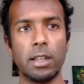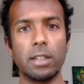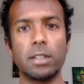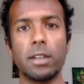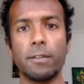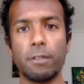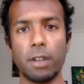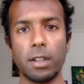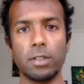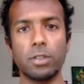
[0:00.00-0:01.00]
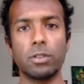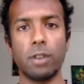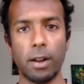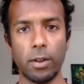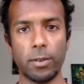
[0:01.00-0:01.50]
suffering, it's
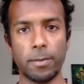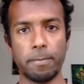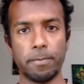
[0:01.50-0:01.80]
struggle,